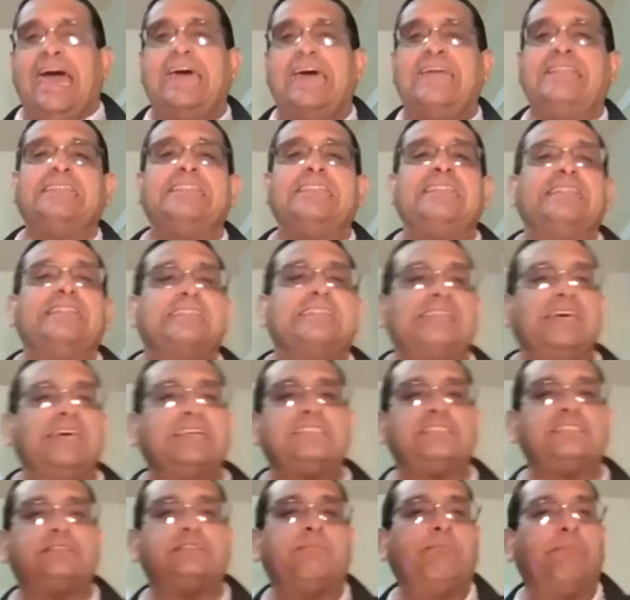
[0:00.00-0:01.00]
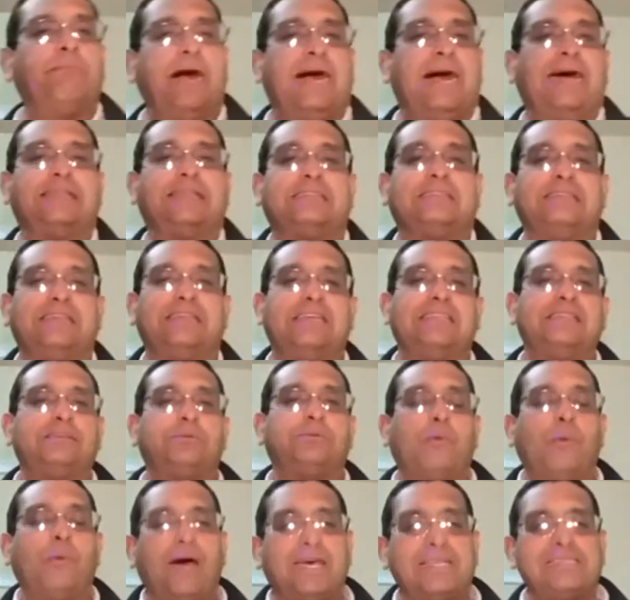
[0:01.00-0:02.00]
And that's bad.
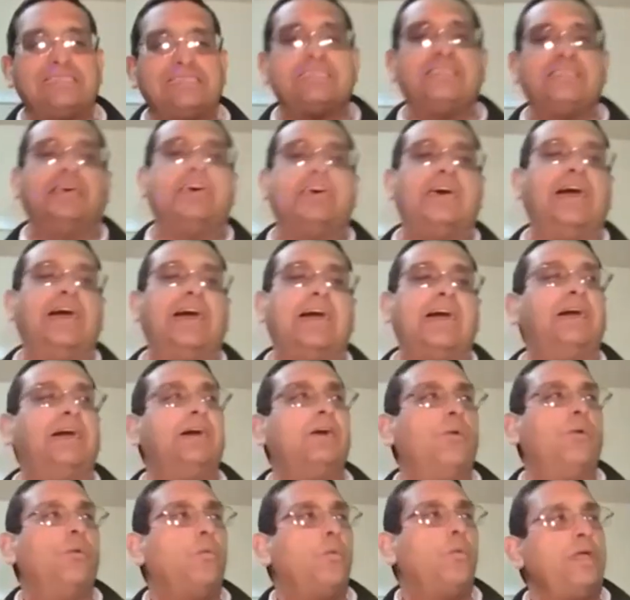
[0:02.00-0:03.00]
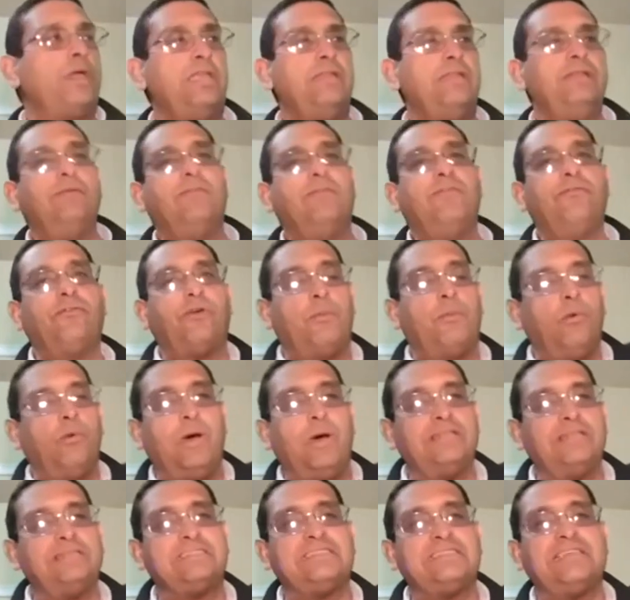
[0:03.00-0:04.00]
That was a win from
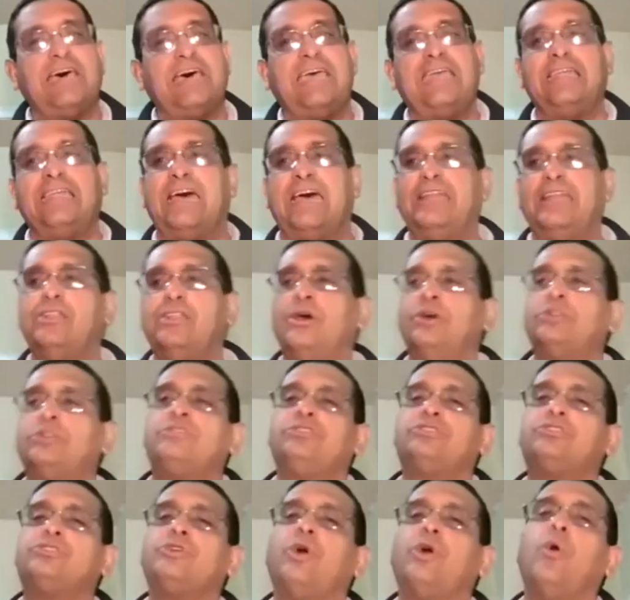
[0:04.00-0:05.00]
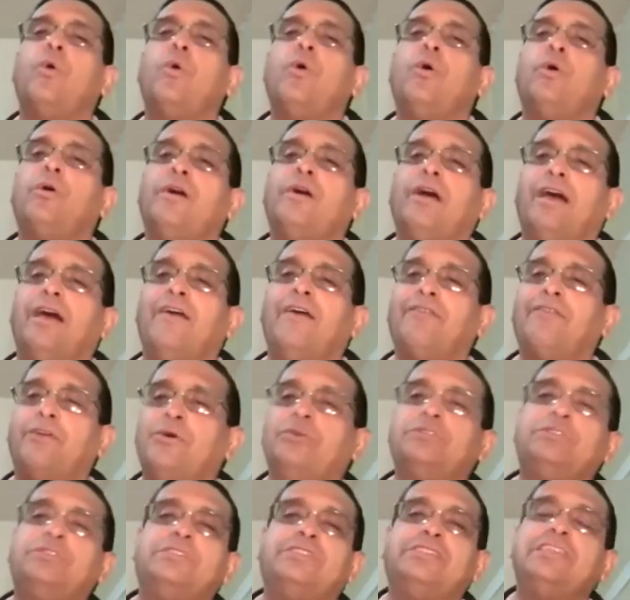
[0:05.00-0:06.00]
one side and not so a
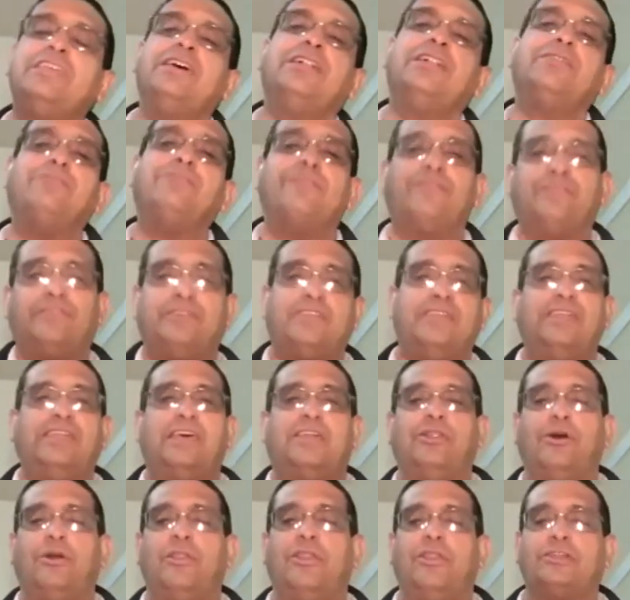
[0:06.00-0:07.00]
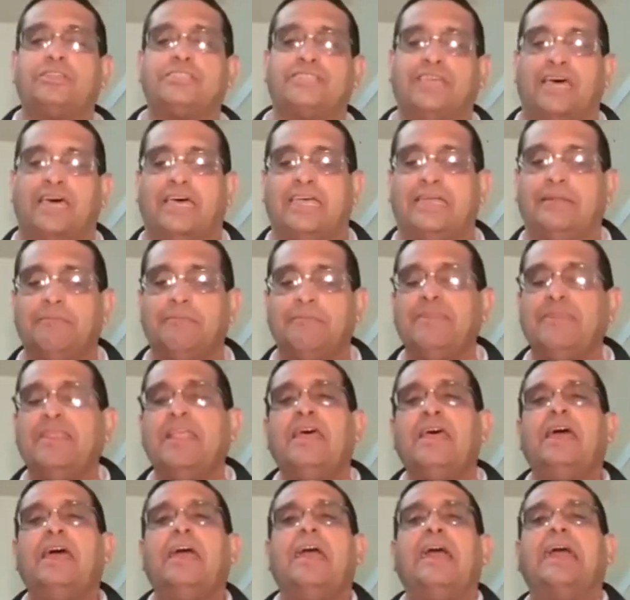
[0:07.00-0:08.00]
good deal in another side.
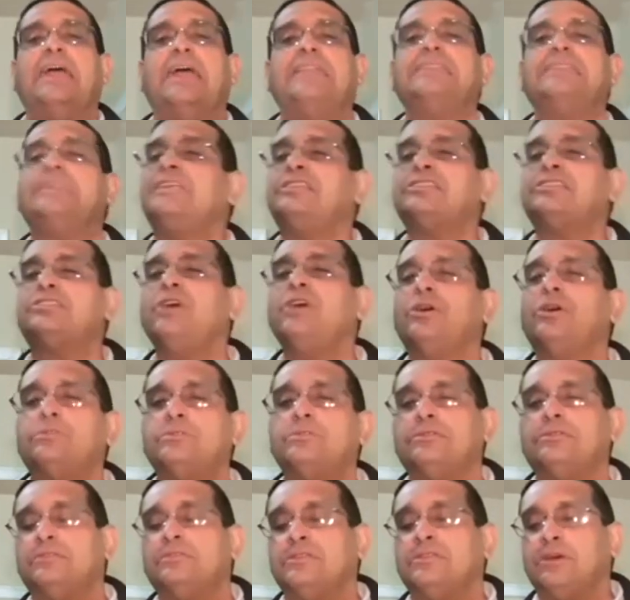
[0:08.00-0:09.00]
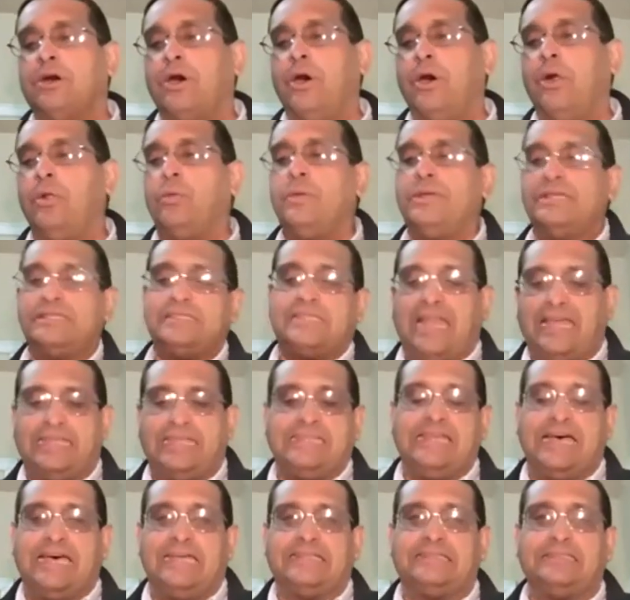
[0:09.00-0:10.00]
And there's not always
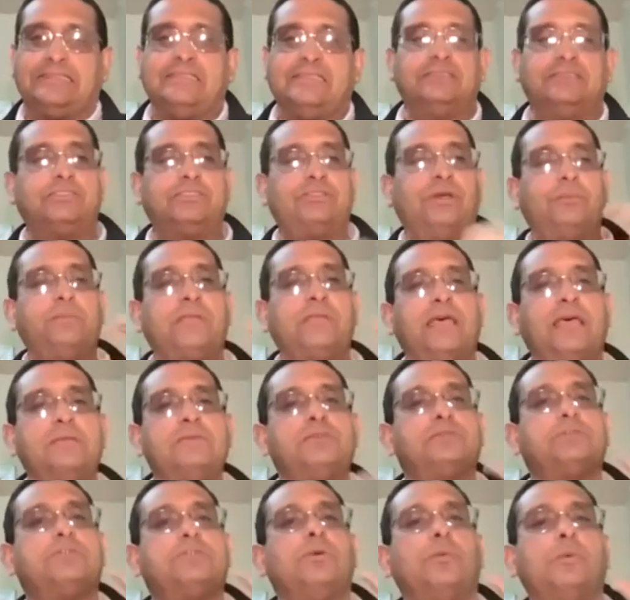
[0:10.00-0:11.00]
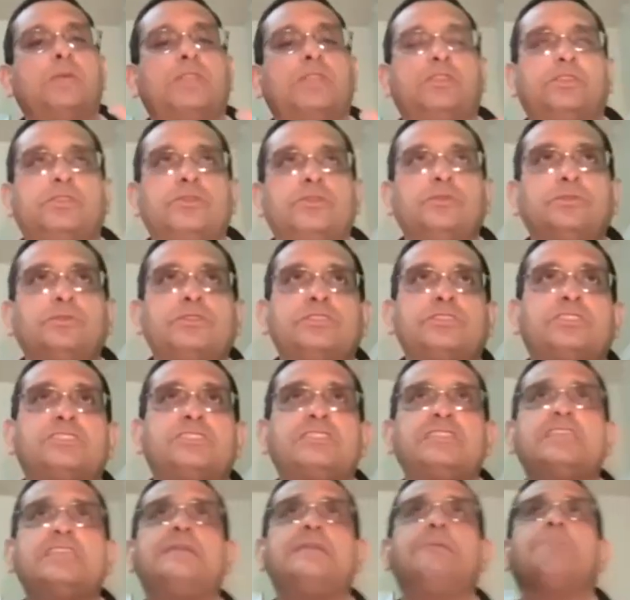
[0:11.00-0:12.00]
like that. Sometimes when you
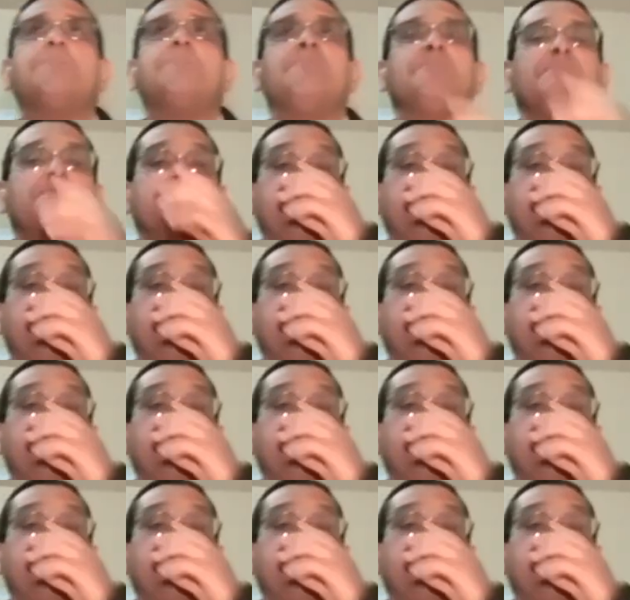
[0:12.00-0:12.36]
see